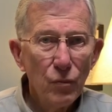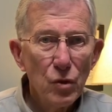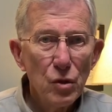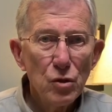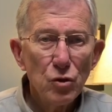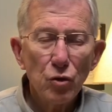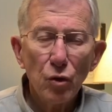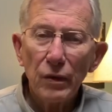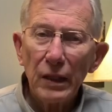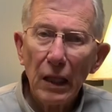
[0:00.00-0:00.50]

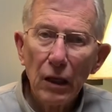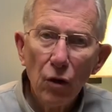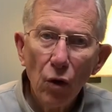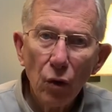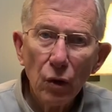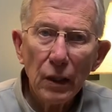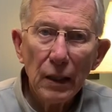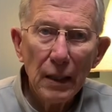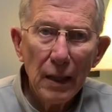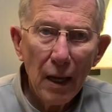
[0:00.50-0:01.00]
So they go
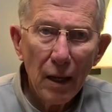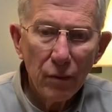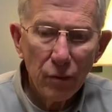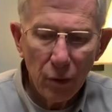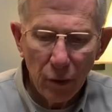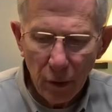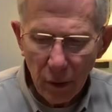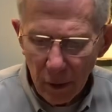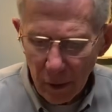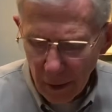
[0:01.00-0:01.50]

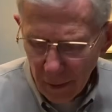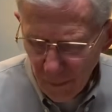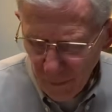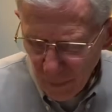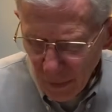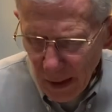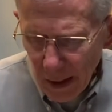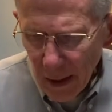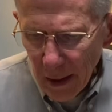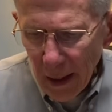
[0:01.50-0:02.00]
together.
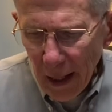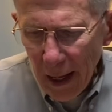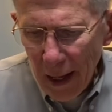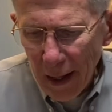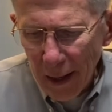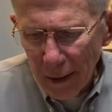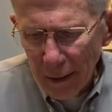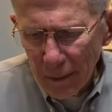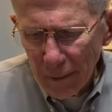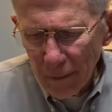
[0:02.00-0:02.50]

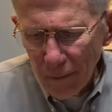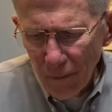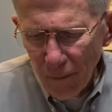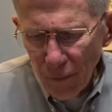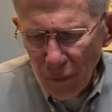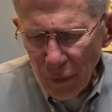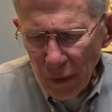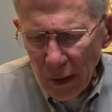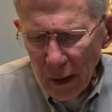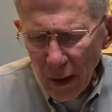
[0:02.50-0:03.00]
And
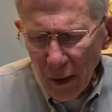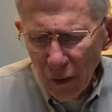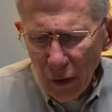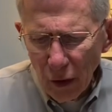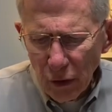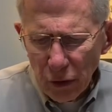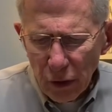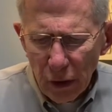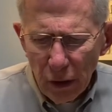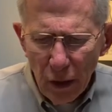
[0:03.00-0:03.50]

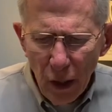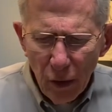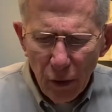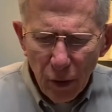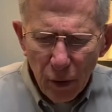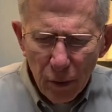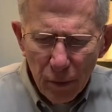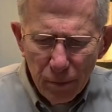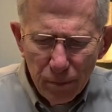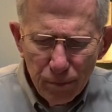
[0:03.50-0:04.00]
there's
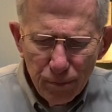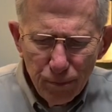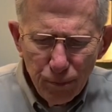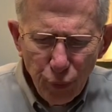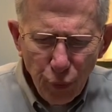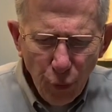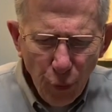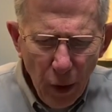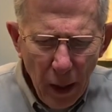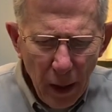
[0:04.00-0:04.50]
another
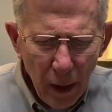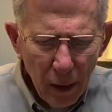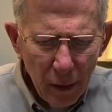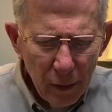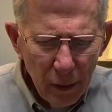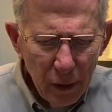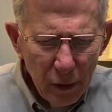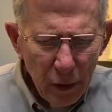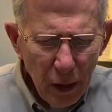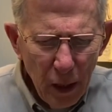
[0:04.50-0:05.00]
prayer
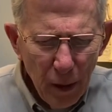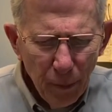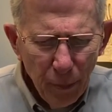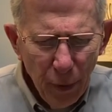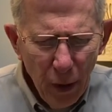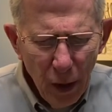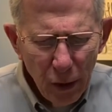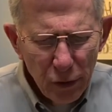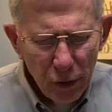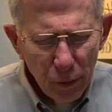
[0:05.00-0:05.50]
that the
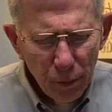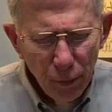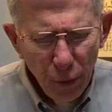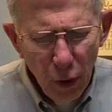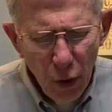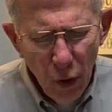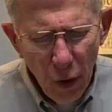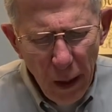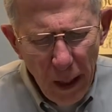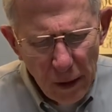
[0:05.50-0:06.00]
Apostle
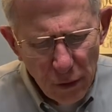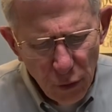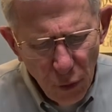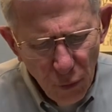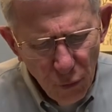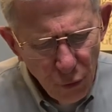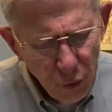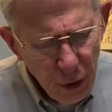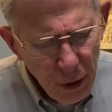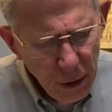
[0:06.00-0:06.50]
Paul has
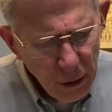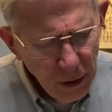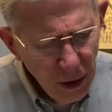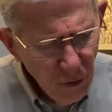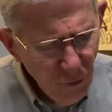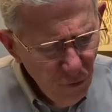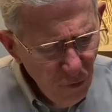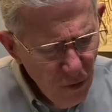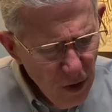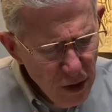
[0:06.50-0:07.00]
over here in
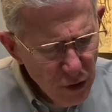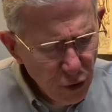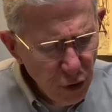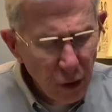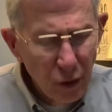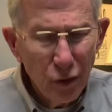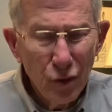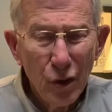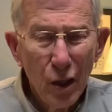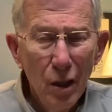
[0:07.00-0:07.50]

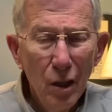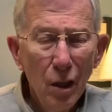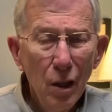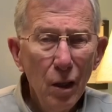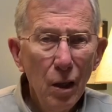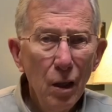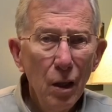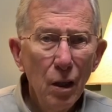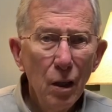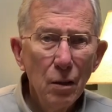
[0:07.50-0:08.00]
Ephesians
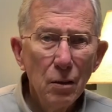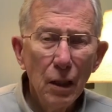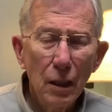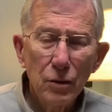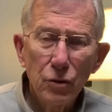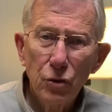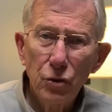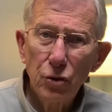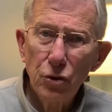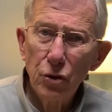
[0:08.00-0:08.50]

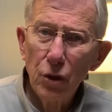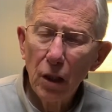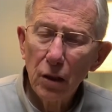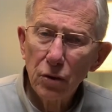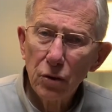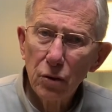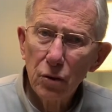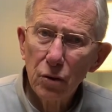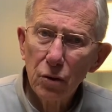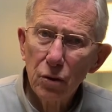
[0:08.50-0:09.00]
that's
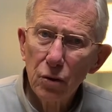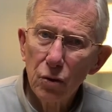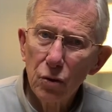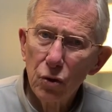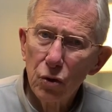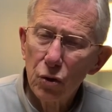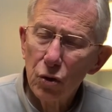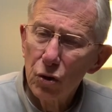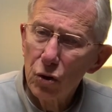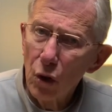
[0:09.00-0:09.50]
just
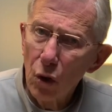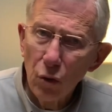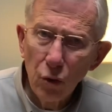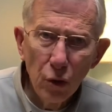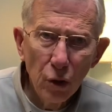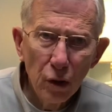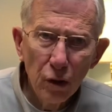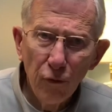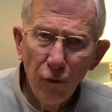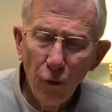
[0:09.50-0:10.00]
so
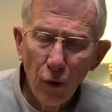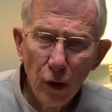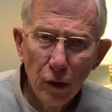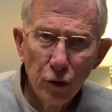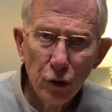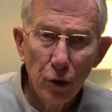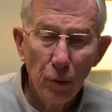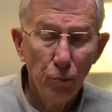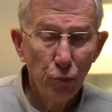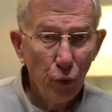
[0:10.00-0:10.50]
good for us
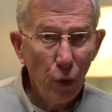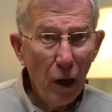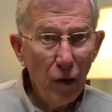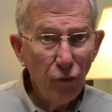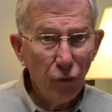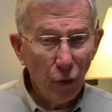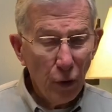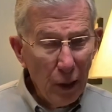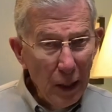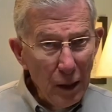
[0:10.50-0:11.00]
to pray
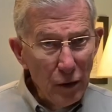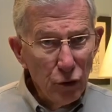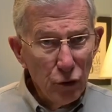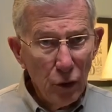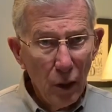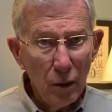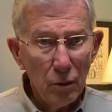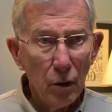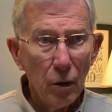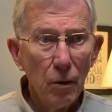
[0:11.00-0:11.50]
for each
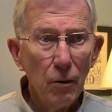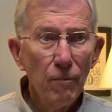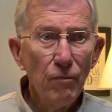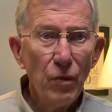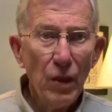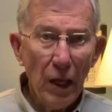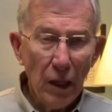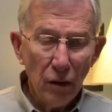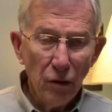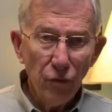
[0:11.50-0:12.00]
other
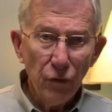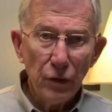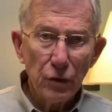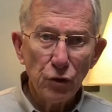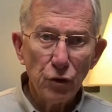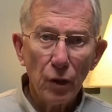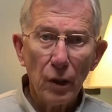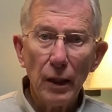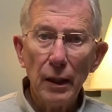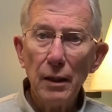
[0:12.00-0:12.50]

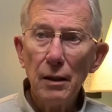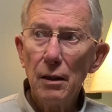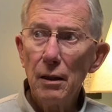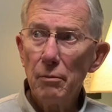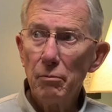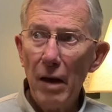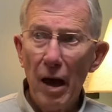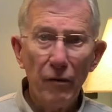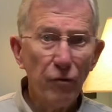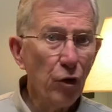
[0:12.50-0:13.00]
individually,
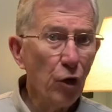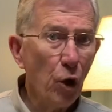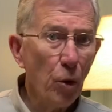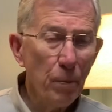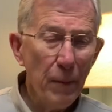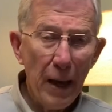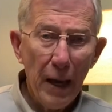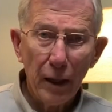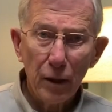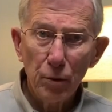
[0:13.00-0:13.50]
having our
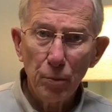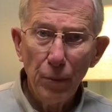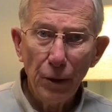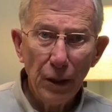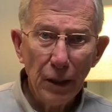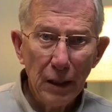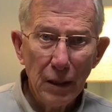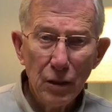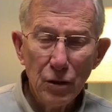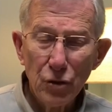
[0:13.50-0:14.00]
battle
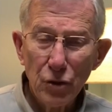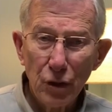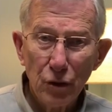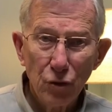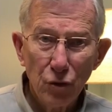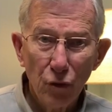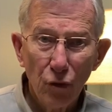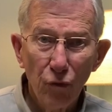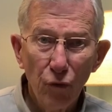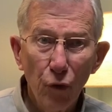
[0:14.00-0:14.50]
buddies and
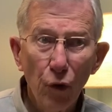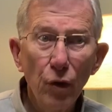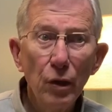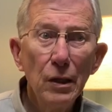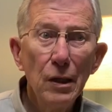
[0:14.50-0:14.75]
so forth,